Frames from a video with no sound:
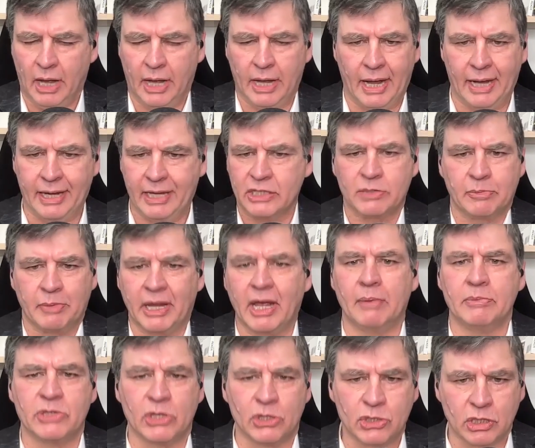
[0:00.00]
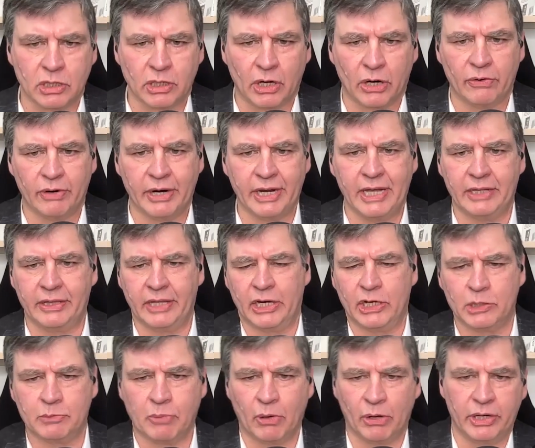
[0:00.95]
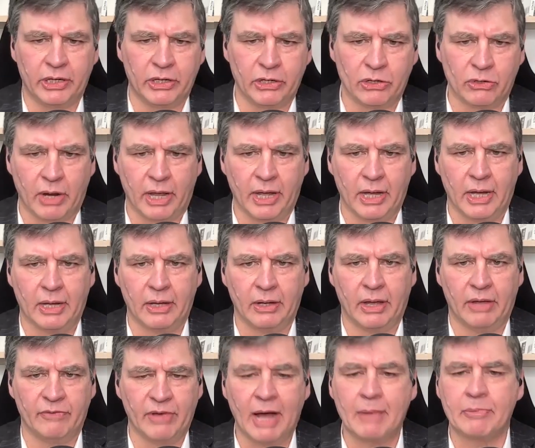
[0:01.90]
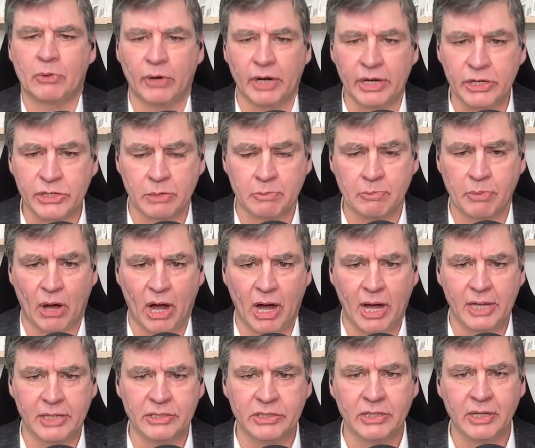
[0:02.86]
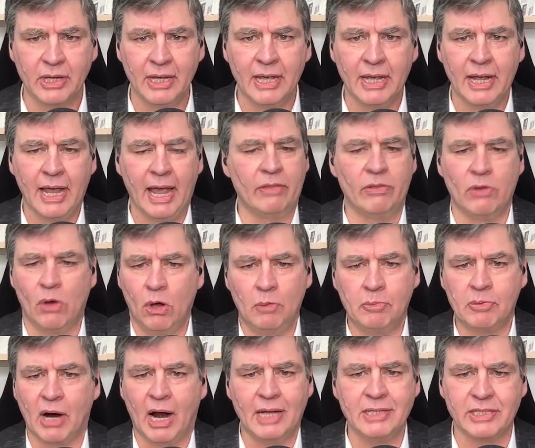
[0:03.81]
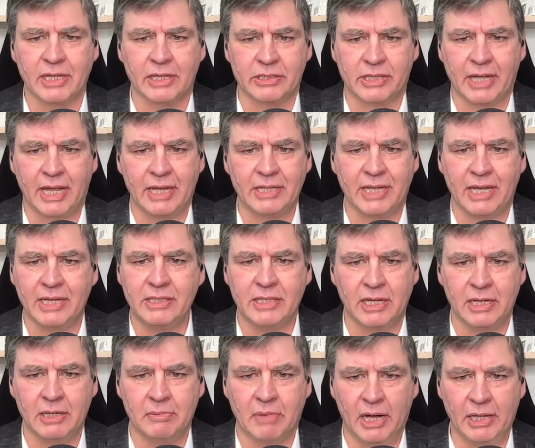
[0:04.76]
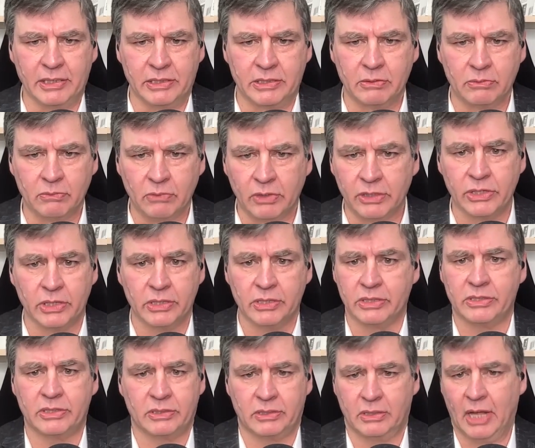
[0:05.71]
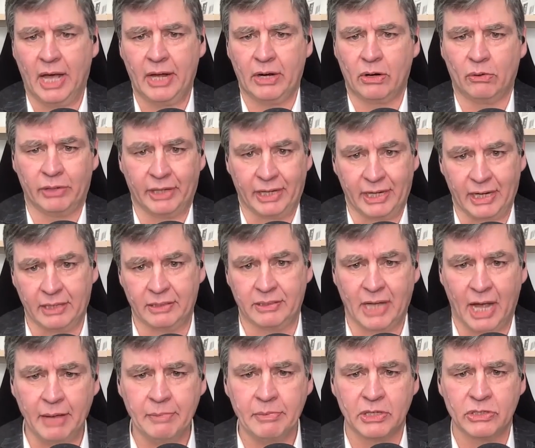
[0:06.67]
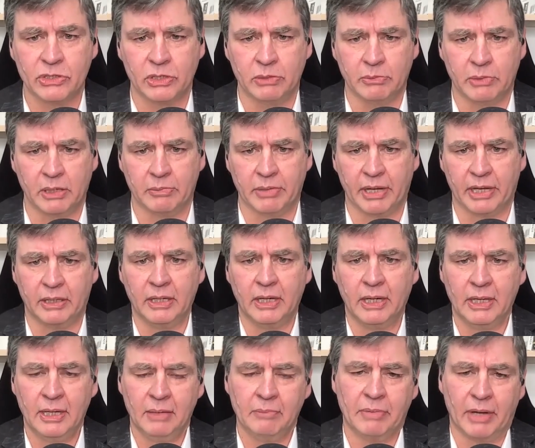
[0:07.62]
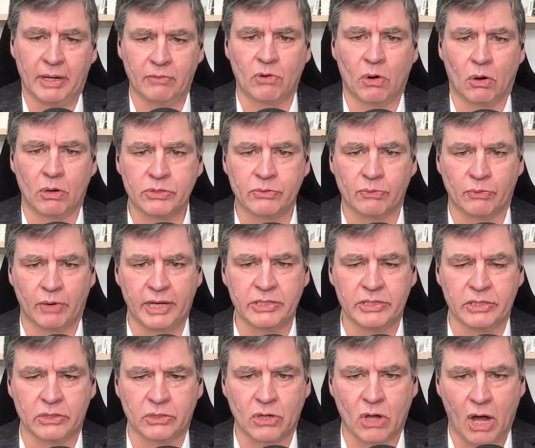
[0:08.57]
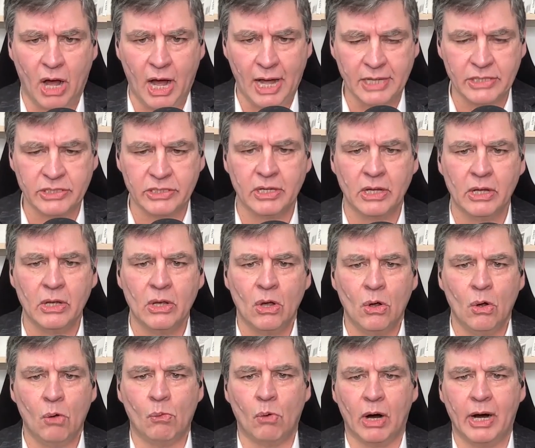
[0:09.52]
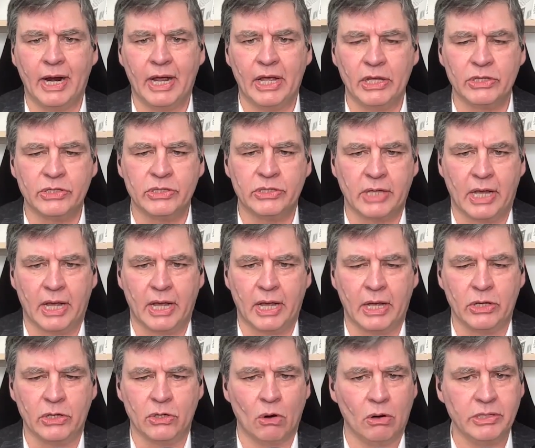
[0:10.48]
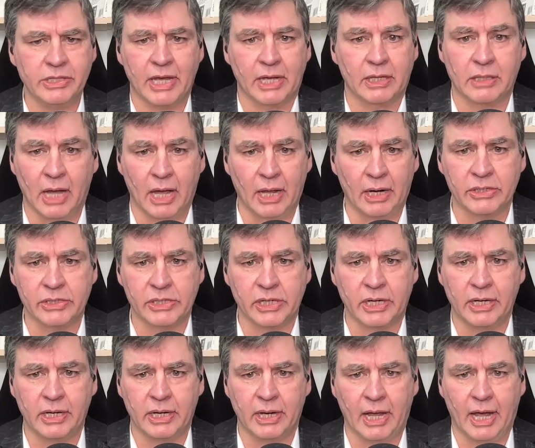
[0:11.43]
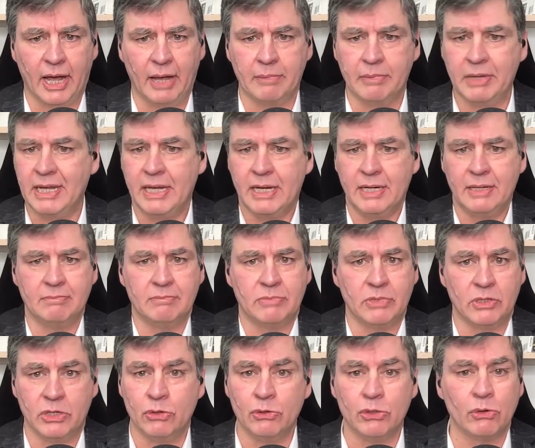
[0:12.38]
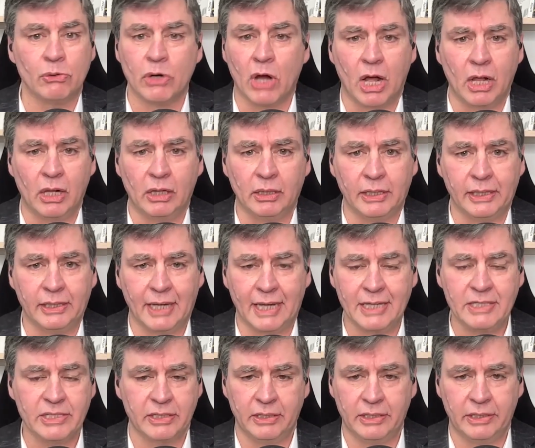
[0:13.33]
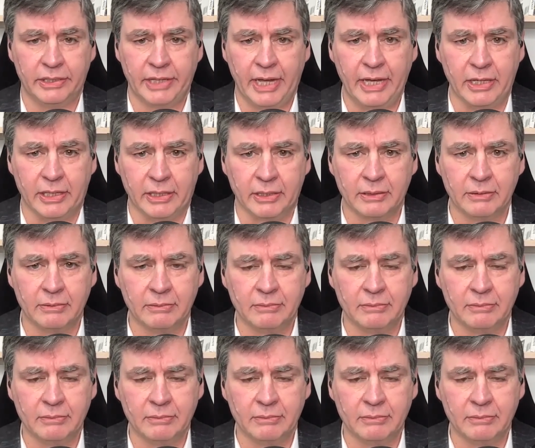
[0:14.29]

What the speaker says: I guess it becomes a slurry, and then it's put in evaporation ponds, and the whole process takes 18 months, which is not only time consuming, but of course raises costs. Whereas your technology, I mean, you do it all in less than a day.